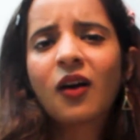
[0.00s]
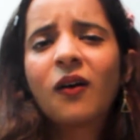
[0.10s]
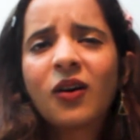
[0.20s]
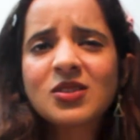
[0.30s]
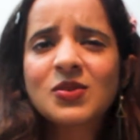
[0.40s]

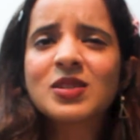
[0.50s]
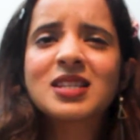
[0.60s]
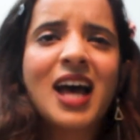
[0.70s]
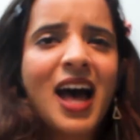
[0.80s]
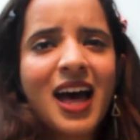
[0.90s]
oh, so
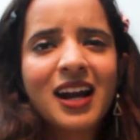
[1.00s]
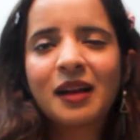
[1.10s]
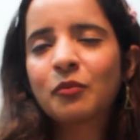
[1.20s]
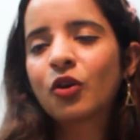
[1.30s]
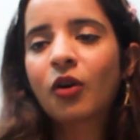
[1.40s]
sad and
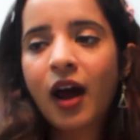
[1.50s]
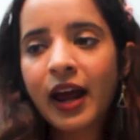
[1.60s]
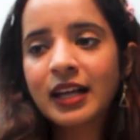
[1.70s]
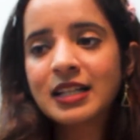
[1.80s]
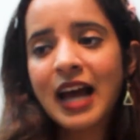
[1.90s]
I'm
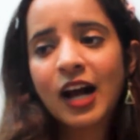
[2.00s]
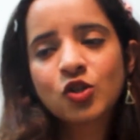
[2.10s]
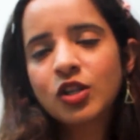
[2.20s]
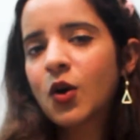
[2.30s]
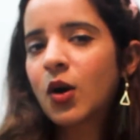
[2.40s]
crying. It's
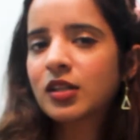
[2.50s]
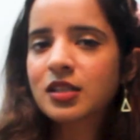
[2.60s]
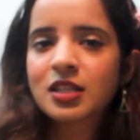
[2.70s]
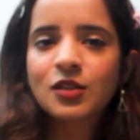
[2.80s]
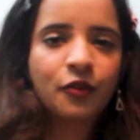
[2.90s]
actually got
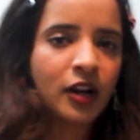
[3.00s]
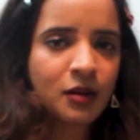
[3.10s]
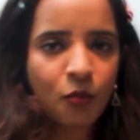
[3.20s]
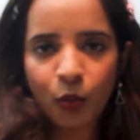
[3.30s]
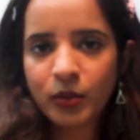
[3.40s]
its
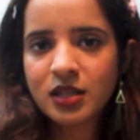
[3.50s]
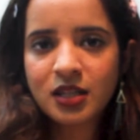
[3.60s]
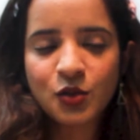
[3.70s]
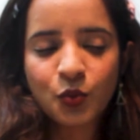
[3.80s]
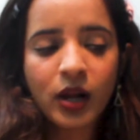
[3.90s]
funny
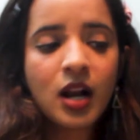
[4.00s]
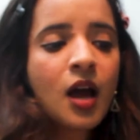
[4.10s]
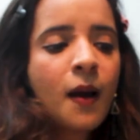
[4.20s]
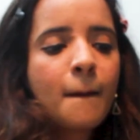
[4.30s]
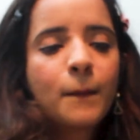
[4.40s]
moments as well.
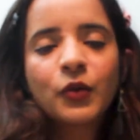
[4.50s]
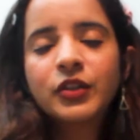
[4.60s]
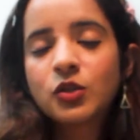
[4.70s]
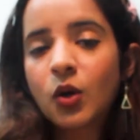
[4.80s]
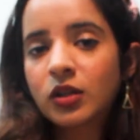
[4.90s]
Both
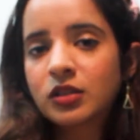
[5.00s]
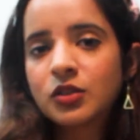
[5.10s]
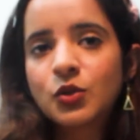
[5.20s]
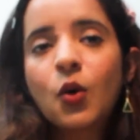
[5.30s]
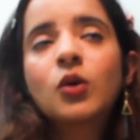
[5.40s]
the
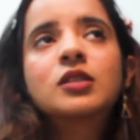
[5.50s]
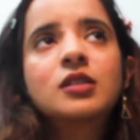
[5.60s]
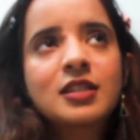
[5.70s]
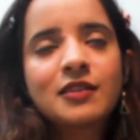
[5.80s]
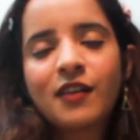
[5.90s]

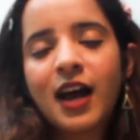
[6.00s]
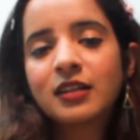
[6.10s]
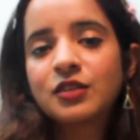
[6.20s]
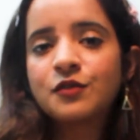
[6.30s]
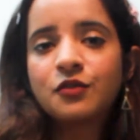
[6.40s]
daughters have
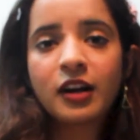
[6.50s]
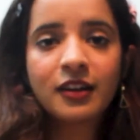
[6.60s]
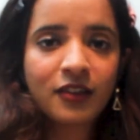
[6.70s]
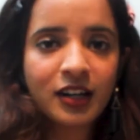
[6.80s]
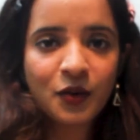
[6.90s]
acted
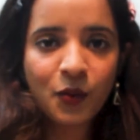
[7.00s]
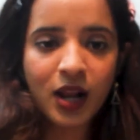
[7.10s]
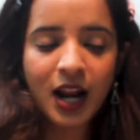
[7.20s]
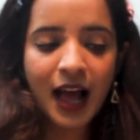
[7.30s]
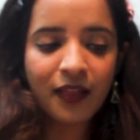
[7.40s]
very, very
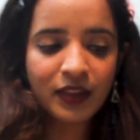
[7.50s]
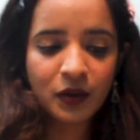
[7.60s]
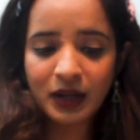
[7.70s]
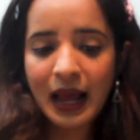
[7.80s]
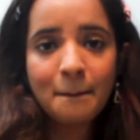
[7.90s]
well, and
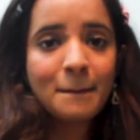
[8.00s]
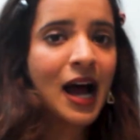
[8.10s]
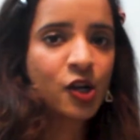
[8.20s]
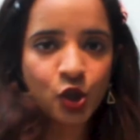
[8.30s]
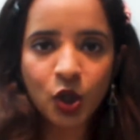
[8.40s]
they were like
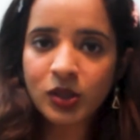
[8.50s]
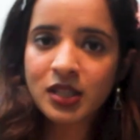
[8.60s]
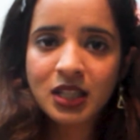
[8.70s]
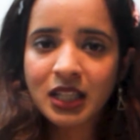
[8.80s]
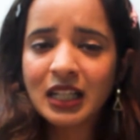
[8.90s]
magic on
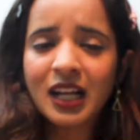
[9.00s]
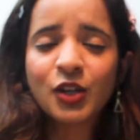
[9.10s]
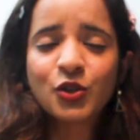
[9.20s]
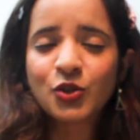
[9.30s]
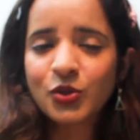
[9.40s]
screen. I
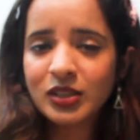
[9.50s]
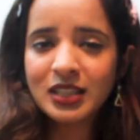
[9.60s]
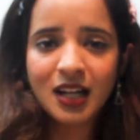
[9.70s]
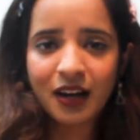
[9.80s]
really